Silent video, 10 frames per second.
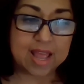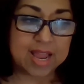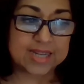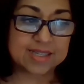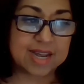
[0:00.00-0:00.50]

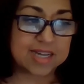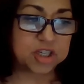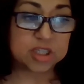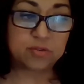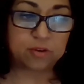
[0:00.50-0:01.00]
it's not
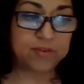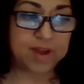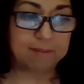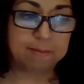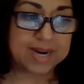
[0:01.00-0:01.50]
just for
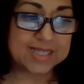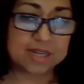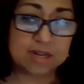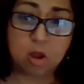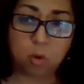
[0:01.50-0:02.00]
family medicine,